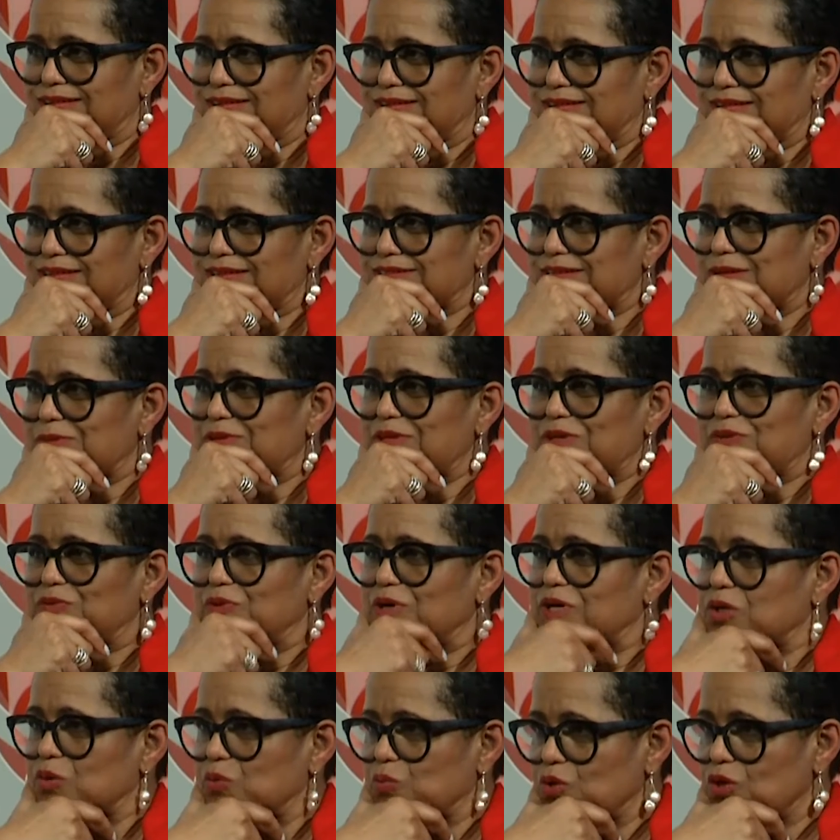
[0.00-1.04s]
because I'm getting
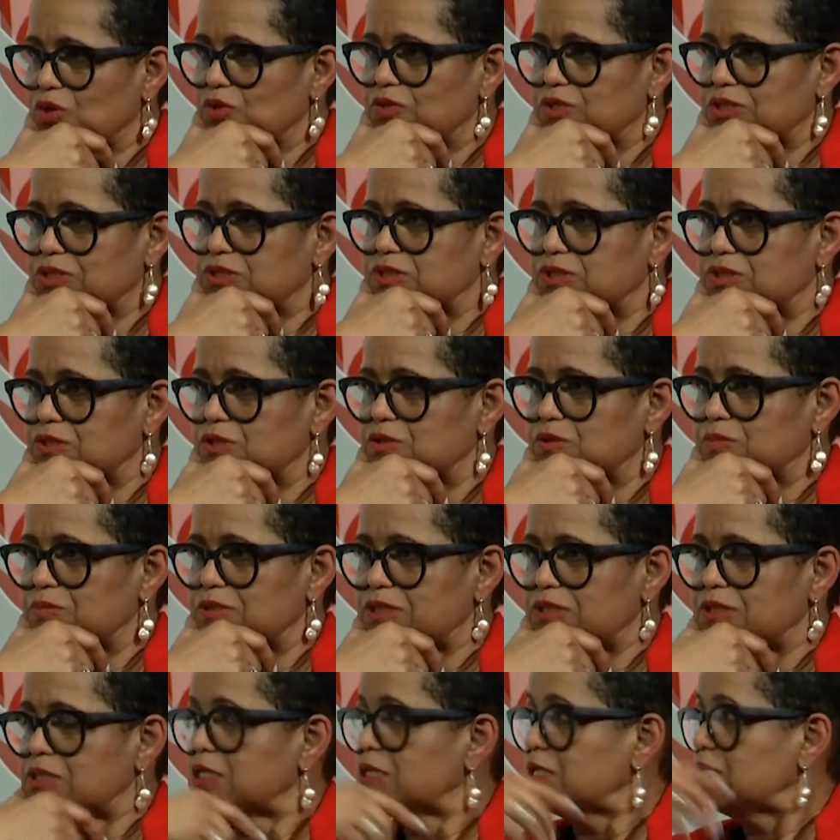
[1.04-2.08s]
ready to work this a little
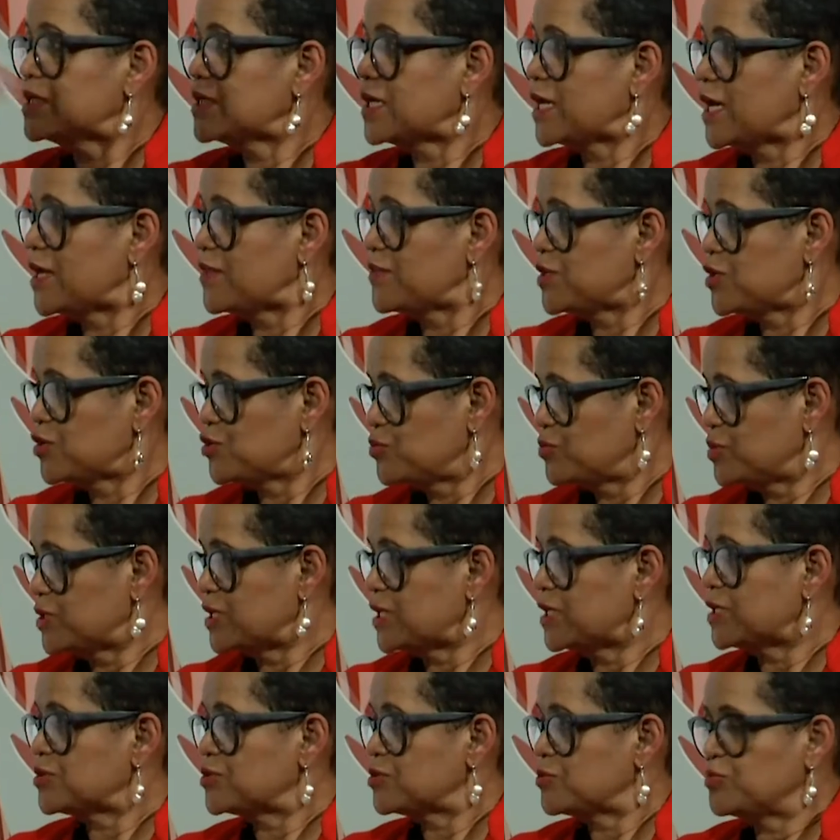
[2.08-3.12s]
bit. And then you
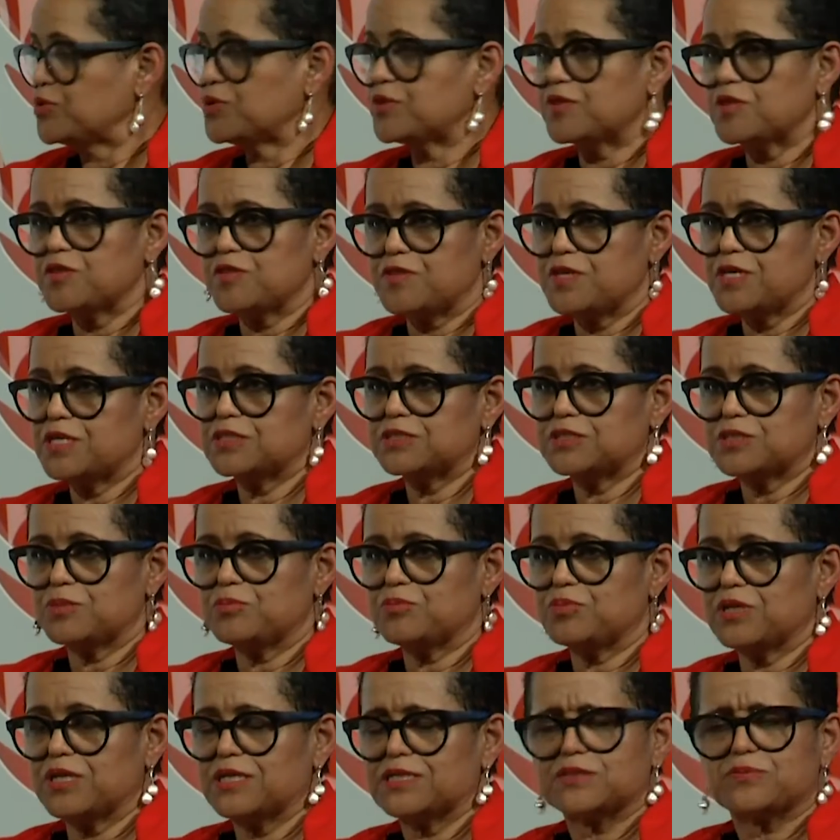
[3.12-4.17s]
begin to put the things in
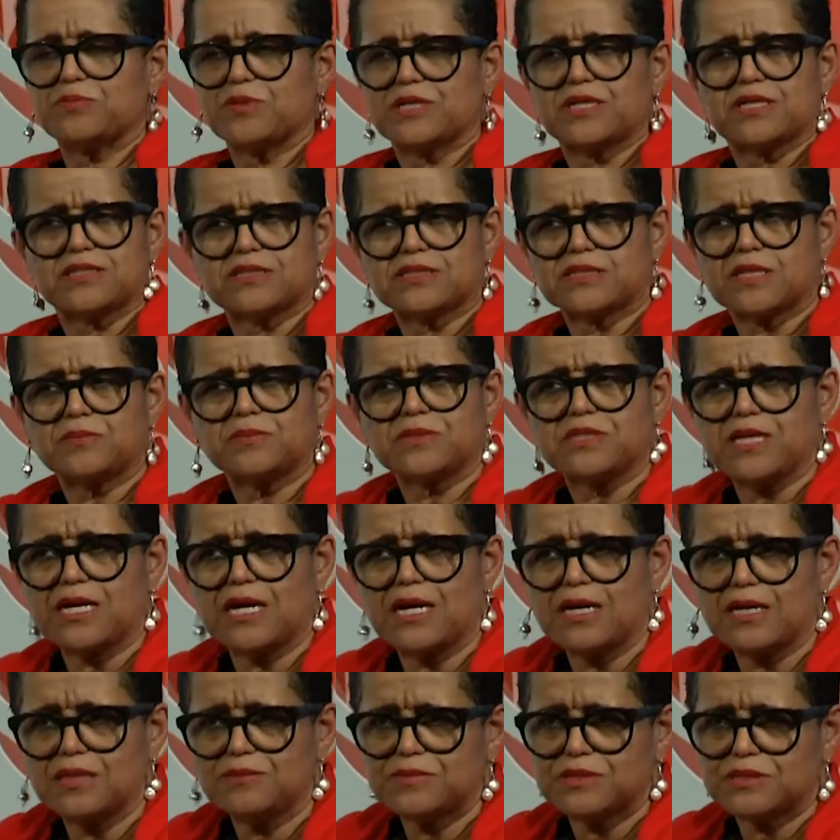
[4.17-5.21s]
place. Because
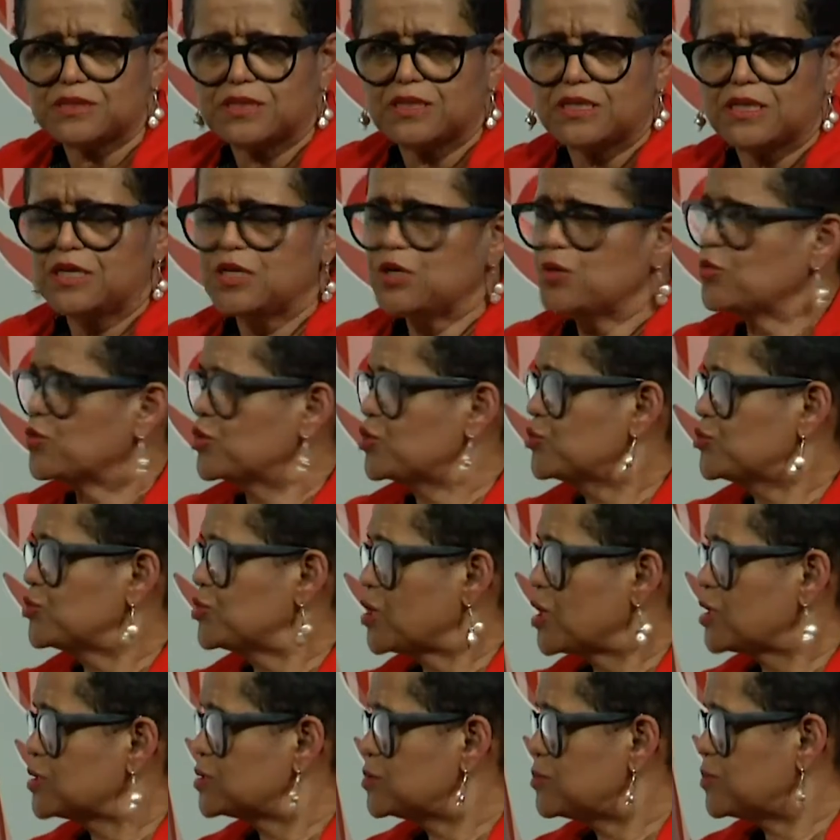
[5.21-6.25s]
sometimes when you
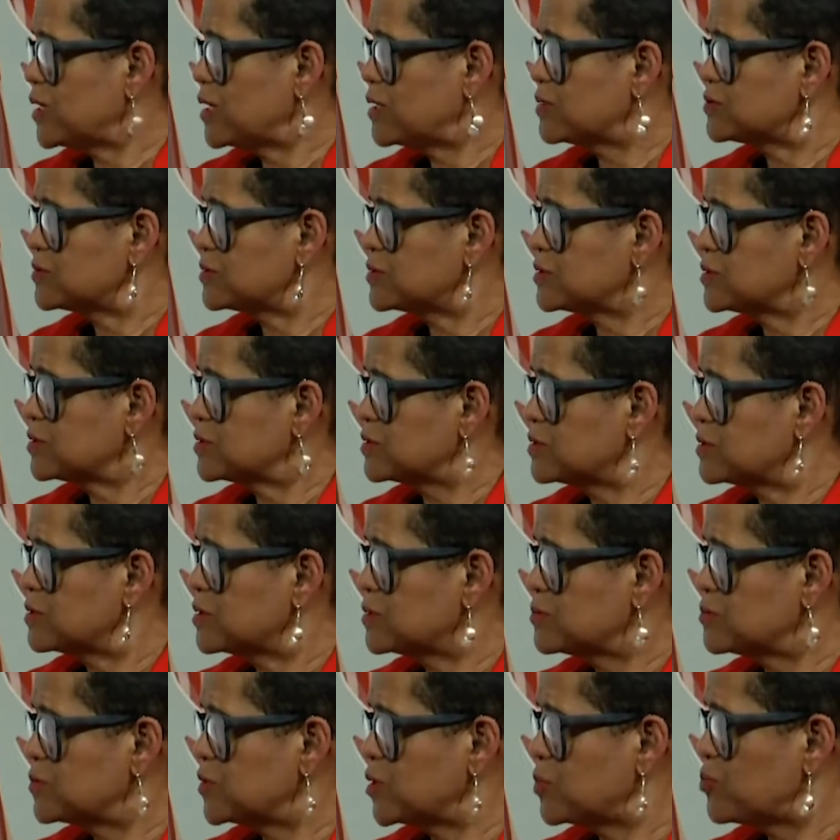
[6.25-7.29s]
talked about the
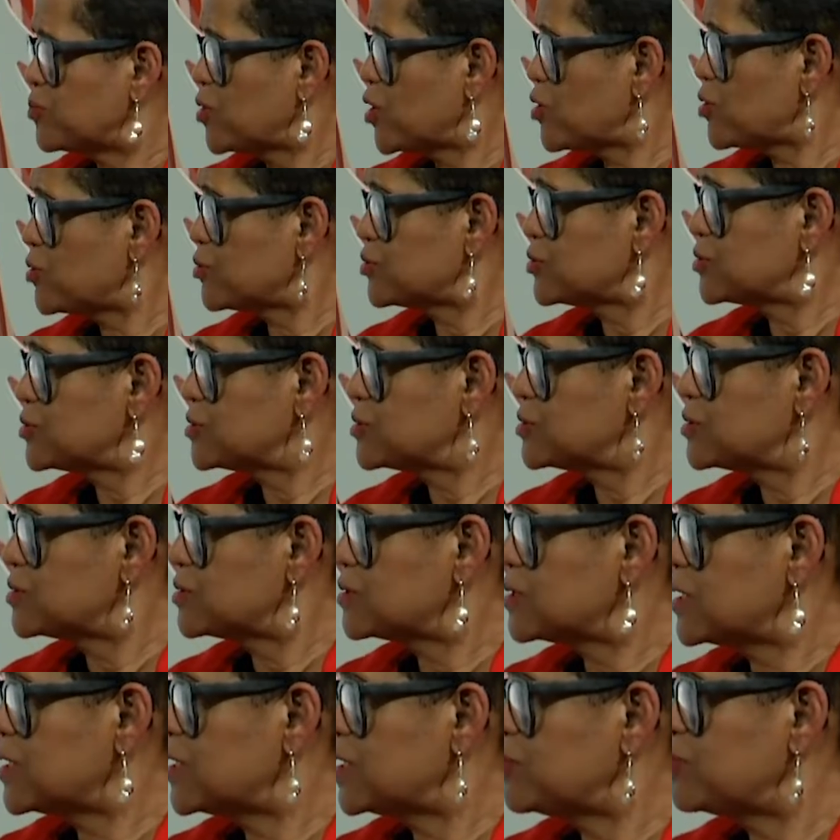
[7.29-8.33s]
perks
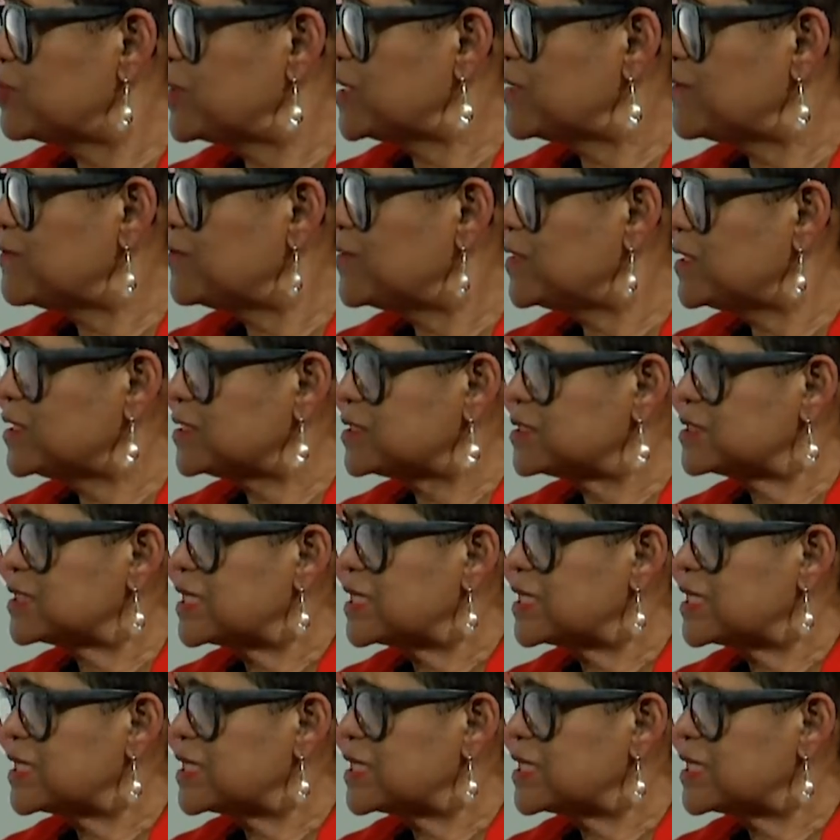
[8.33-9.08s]
mm-hmm. and the benefits,